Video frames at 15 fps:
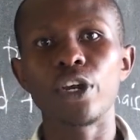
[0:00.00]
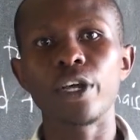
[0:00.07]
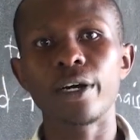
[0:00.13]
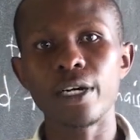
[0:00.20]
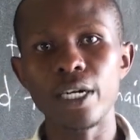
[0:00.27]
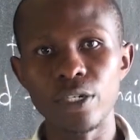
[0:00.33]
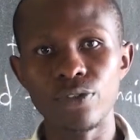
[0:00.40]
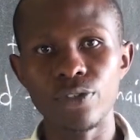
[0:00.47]
in
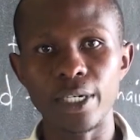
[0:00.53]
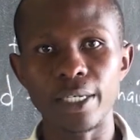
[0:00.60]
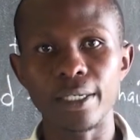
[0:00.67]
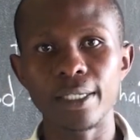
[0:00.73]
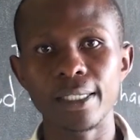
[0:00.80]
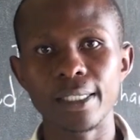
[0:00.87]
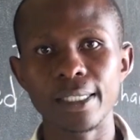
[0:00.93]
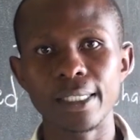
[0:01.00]
the country
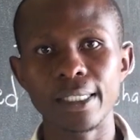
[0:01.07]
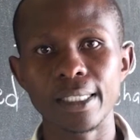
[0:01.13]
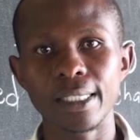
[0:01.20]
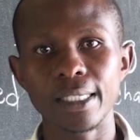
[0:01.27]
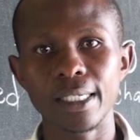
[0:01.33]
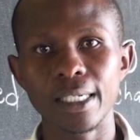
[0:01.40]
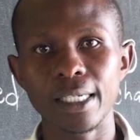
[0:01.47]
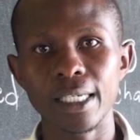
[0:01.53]

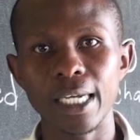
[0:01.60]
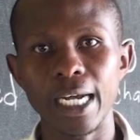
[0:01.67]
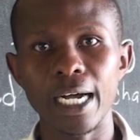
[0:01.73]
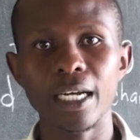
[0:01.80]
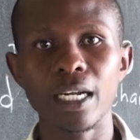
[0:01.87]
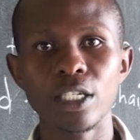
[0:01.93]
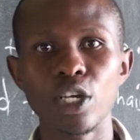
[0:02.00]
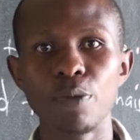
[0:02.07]

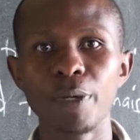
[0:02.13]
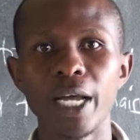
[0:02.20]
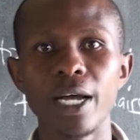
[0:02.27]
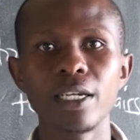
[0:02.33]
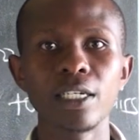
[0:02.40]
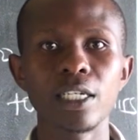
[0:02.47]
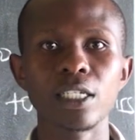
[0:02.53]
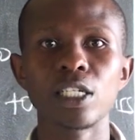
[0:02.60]
and the
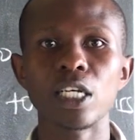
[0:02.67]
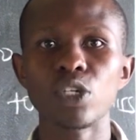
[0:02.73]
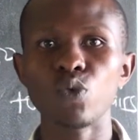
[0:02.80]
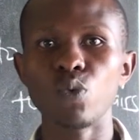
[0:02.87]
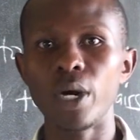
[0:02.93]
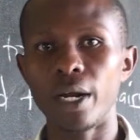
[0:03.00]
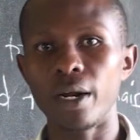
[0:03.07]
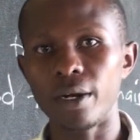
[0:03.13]
semi-candidates
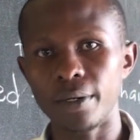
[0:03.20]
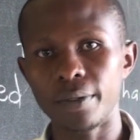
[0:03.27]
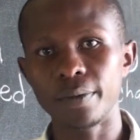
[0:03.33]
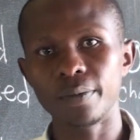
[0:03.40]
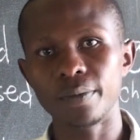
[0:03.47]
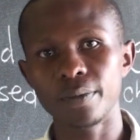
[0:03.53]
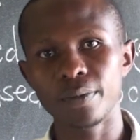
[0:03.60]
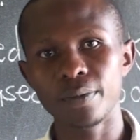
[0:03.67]
as well.
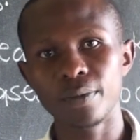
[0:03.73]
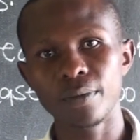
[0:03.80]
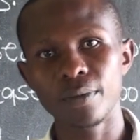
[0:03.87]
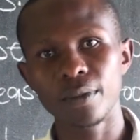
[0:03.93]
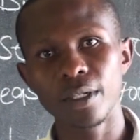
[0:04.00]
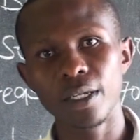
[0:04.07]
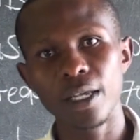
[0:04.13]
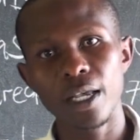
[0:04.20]

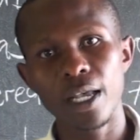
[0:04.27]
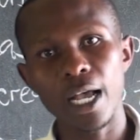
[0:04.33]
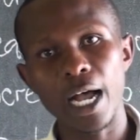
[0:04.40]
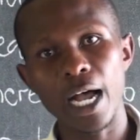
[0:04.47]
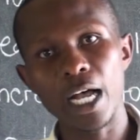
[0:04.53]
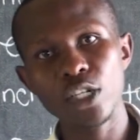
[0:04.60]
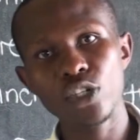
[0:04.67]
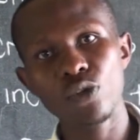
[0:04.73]

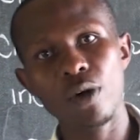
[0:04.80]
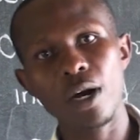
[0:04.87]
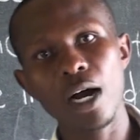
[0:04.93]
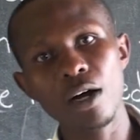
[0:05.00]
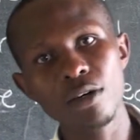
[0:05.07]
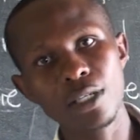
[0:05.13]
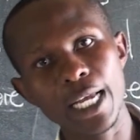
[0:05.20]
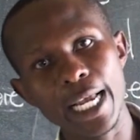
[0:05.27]
As you are
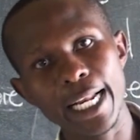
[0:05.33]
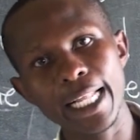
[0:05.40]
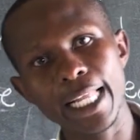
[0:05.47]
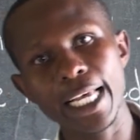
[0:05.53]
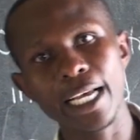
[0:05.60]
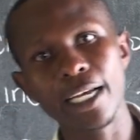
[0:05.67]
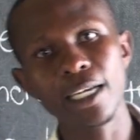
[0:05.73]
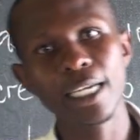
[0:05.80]
outside
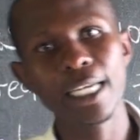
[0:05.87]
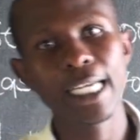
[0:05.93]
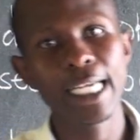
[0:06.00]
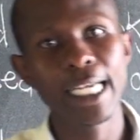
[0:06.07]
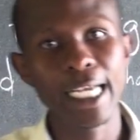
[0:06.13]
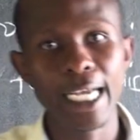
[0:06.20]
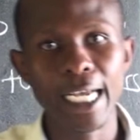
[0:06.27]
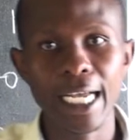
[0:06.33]
there,
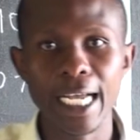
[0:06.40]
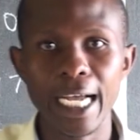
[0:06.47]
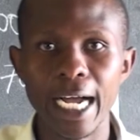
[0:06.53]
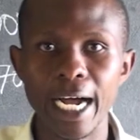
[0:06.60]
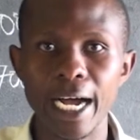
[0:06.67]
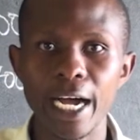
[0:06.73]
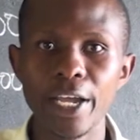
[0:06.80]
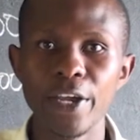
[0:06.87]

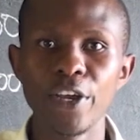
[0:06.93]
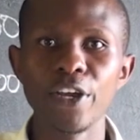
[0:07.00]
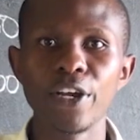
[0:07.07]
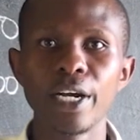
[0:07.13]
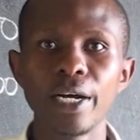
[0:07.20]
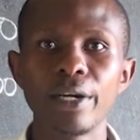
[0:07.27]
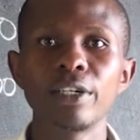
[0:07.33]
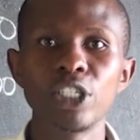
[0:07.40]
I
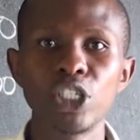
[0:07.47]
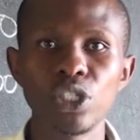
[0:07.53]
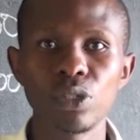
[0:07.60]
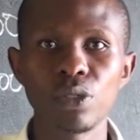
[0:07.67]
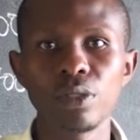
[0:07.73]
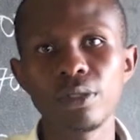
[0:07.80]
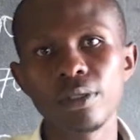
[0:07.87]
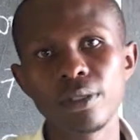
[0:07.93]
encourage
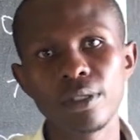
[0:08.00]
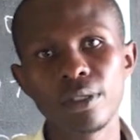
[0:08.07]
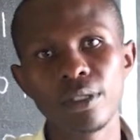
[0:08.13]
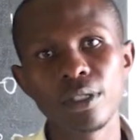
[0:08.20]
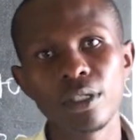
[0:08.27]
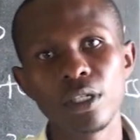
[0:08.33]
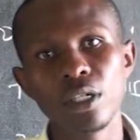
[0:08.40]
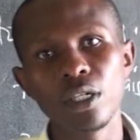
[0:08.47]
you
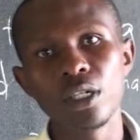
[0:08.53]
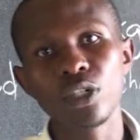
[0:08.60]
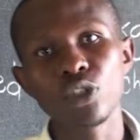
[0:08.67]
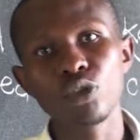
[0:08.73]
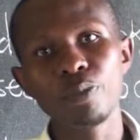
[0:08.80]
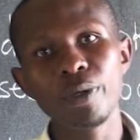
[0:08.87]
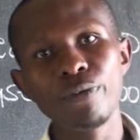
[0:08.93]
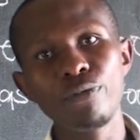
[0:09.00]

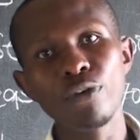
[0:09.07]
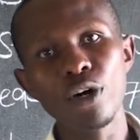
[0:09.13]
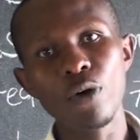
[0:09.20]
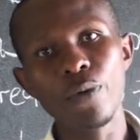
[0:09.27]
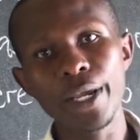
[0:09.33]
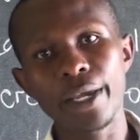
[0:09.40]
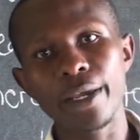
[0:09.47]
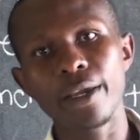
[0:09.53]
to be
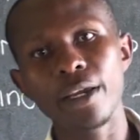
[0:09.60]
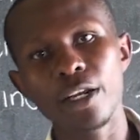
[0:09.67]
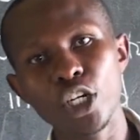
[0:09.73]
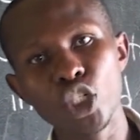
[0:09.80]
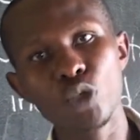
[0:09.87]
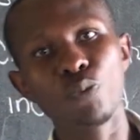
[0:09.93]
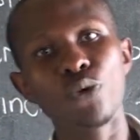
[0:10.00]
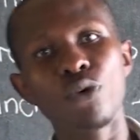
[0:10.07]
following
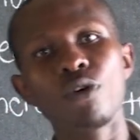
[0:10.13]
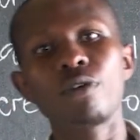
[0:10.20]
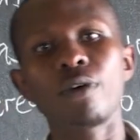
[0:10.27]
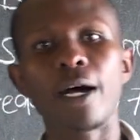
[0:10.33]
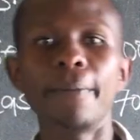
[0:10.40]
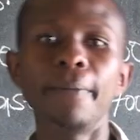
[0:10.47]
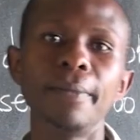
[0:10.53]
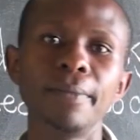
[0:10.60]
this
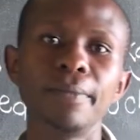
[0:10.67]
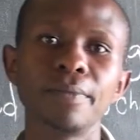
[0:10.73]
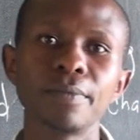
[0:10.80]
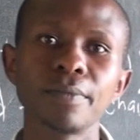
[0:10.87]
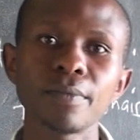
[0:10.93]
program